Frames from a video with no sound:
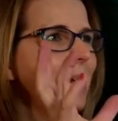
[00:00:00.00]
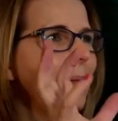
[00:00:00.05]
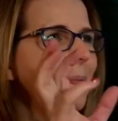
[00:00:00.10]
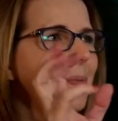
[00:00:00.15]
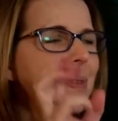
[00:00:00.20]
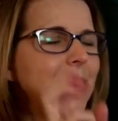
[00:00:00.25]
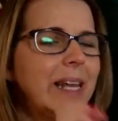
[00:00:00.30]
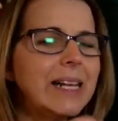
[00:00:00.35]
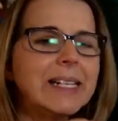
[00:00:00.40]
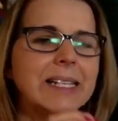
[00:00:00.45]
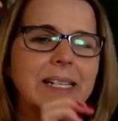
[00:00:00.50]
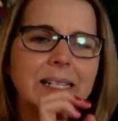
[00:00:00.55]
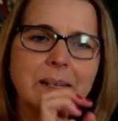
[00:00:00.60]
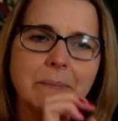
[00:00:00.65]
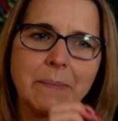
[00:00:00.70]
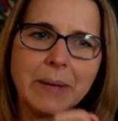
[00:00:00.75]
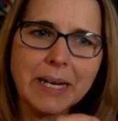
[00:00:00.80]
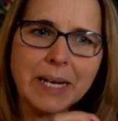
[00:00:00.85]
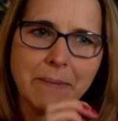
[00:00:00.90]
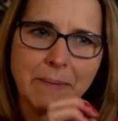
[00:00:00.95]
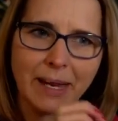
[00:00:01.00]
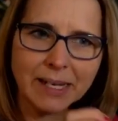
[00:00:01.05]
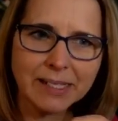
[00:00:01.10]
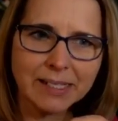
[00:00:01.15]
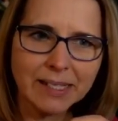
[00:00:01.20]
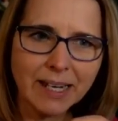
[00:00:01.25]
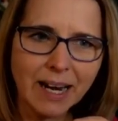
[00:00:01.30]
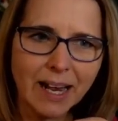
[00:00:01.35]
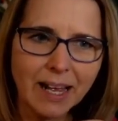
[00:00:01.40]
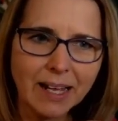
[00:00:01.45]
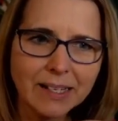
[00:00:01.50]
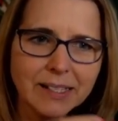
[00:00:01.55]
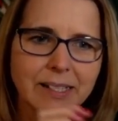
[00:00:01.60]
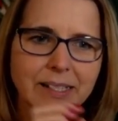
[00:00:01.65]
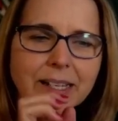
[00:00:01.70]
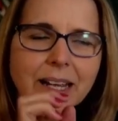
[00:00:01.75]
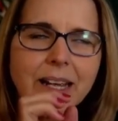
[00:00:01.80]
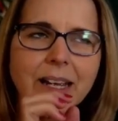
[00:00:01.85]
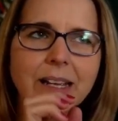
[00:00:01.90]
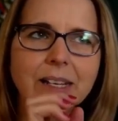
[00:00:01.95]
This is a mini masterclass,
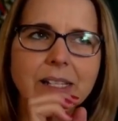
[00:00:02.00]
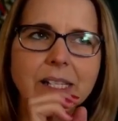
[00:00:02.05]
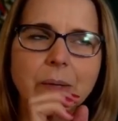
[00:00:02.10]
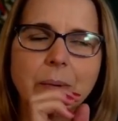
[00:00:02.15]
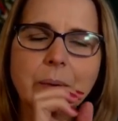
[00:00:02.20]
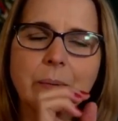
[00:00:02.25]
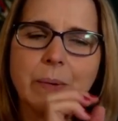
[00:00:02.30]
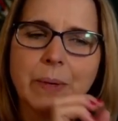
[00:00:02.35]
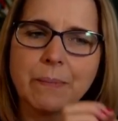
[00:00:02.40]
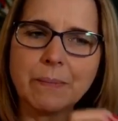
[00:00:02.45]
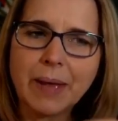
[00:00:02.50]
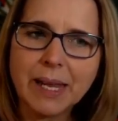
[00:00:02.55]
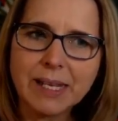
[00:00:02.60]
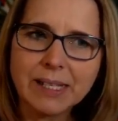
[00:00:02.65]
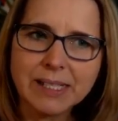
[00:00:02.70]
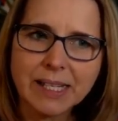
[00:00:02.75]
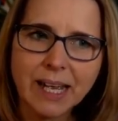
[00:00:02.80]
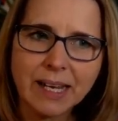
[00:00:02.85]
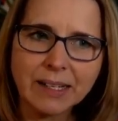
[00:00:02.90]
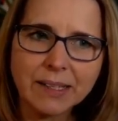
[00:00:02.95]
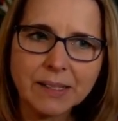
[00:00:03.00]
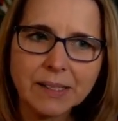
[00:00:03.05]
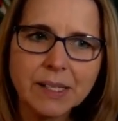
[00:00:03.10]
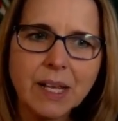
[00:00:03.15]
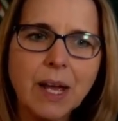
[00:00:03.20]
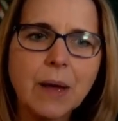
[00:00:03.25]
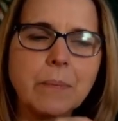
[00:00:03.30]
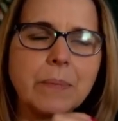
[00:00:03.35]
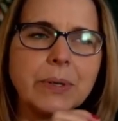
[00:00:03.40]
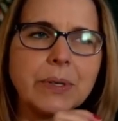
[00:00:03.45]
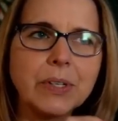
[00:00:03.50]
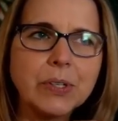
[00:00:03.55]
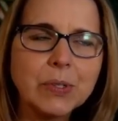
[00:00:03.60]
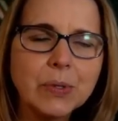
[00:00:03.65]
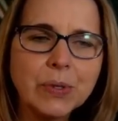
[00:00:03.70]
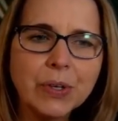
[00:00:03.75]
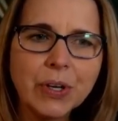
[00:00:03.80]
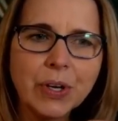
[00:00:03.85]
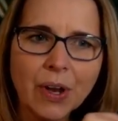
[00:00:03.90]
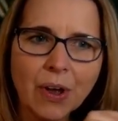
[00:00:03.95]
so it will make sense, but do
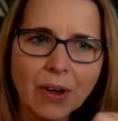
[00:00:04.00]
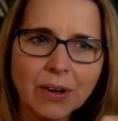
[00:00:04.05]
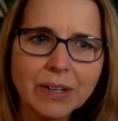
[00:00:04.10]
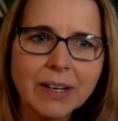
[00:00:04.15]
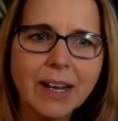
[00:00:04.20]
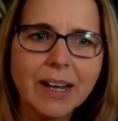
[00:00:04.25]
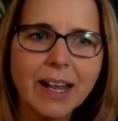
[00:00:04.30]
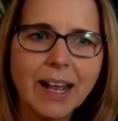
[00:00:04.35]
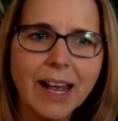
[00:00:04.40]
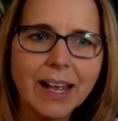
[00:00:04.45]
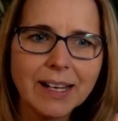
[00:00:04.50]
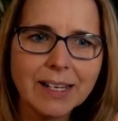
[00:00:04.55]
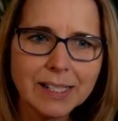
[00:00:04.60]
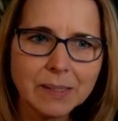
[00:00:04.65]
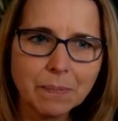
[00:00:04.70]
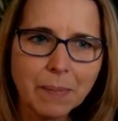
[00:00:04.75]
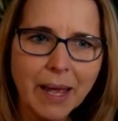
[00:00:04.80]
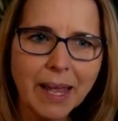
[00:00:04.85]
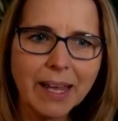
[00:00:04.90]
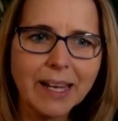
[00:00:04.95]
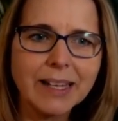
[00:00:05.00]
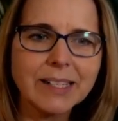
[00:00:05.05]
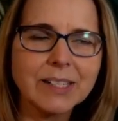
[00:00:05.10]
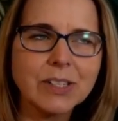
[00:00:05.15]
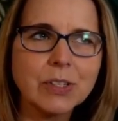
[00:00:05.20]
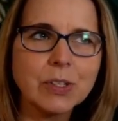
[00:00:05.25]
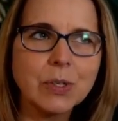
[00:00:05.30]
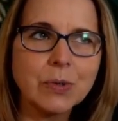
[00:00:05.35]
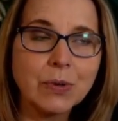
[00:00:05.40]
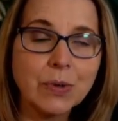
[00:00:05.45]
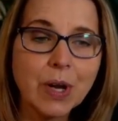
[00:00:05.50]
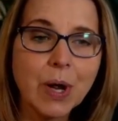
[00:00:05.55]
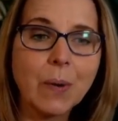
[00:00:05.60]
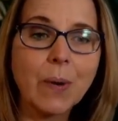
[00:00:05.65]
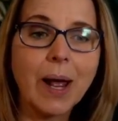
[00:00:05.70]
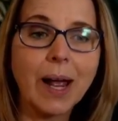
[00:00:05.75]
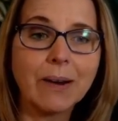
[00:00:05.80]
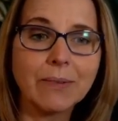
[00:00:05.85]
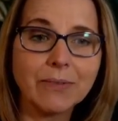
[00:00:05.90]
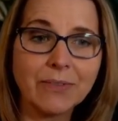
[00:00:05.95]
not expect to know
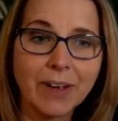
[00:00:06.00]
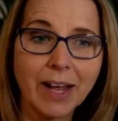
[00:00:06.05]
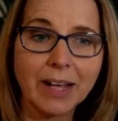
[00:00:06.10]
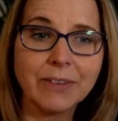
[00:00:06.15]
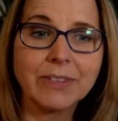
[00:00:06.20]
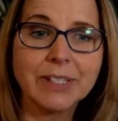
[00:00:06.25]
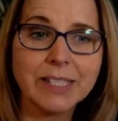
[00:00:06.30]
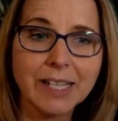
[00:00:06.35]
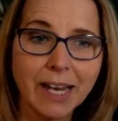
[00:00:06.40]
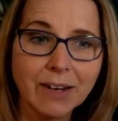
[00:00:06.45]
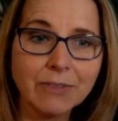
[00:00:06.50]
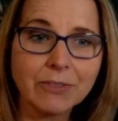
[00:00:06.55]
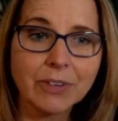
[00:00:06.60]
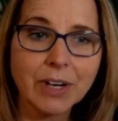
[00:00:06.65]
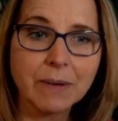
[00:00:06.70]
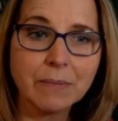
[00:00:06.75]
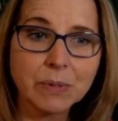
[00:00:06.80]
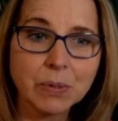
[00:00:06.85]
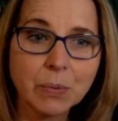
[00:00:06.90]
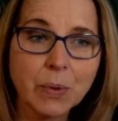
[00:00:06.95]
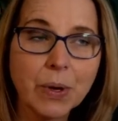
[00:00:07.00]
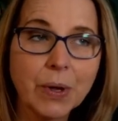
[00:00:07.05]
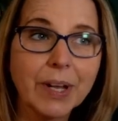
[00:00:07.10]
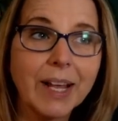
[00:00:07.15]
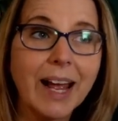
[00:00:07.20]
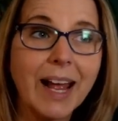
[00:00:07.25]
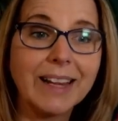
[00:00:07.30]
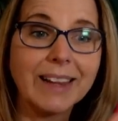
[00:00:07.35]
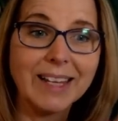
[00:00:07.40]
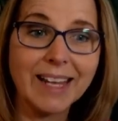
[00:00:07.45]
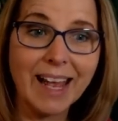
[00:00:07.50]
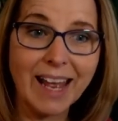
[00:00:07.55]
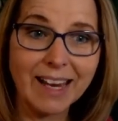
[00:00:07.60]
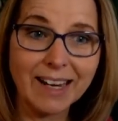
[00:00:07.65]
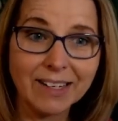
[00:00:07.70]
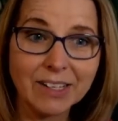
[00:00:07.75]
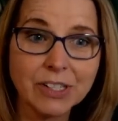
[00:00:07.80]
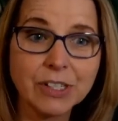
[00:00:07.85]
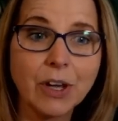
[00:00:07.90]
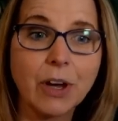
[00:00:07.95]
how 5 and 10 frames work at the
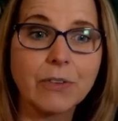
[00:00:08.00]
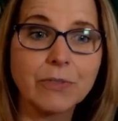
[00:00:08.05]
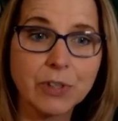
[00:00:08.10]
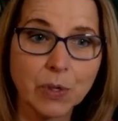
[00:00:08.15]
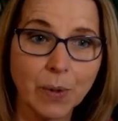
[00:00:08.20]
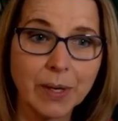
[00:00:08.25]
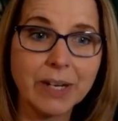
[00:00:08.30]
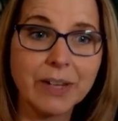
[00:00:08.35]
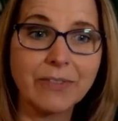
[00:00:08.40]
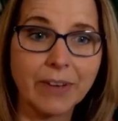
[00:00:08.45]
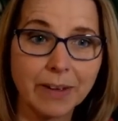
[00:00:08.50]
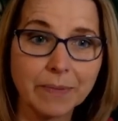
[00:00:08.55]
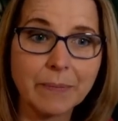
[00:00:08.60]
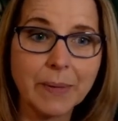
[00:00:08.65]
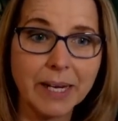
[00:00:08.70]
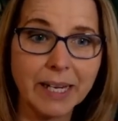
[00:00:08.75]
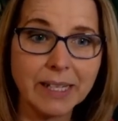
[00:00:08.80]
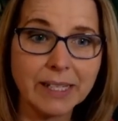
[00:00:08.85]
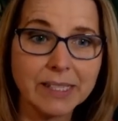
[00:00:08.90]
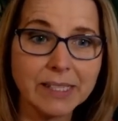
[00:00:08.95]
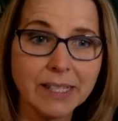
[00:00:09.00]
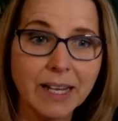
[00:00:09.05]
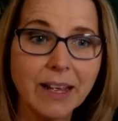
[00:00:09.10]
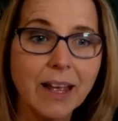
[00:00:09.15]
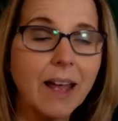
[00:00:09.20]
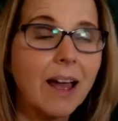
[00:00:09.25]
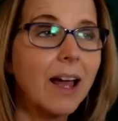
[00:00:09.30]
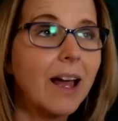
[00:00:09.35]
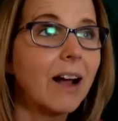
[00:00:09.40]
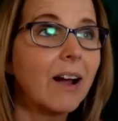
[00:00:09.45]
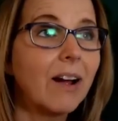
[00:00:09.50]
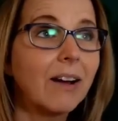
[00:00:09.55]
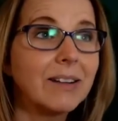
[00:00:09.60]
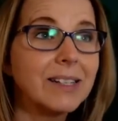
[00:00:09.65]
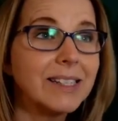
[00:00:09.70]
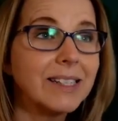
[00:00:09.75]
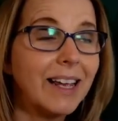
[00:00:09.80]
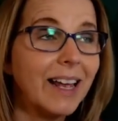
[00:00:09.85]
end of 25 minutes, because